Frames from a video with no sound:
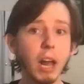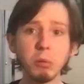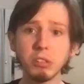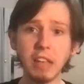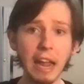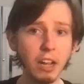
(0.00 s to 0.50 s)
And I
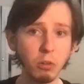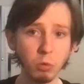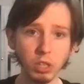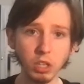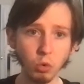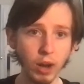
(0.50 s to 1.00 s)
was getting
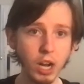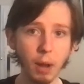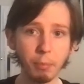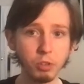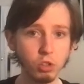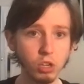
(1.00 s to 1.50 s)
really great
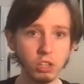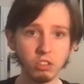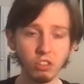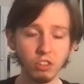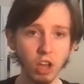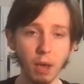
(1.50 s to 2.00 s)
opportunities
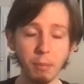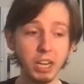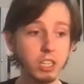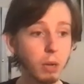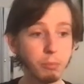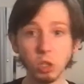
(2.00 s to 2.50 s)
at the time.
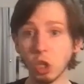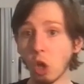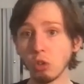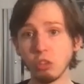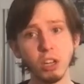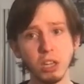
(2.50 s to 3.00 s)
I'd come
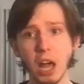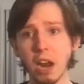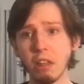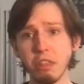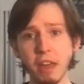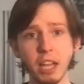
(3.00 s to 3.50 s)
close on a lot
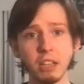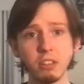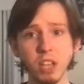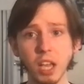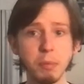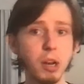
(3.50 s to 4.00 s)
of
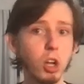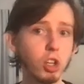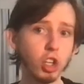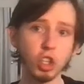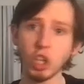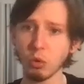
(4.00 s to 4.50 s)
things. I'd been
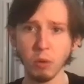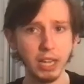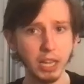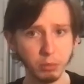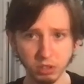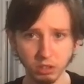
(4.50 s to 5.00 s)
auditioning
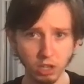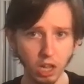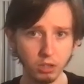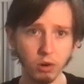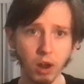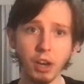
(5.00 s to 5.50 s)
while I was in
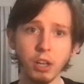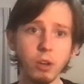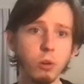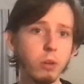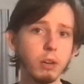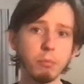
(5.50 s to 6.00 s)

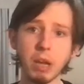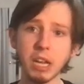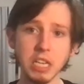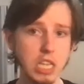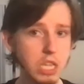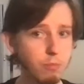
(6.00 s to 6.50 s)
Colorado, and
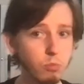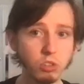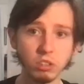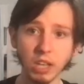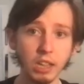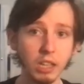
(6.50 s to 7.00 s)
my team
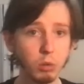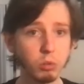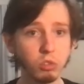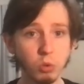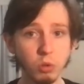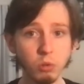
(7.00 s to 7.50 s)
was saying that I
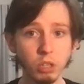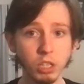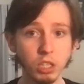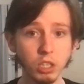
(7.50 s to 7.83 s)
was doing really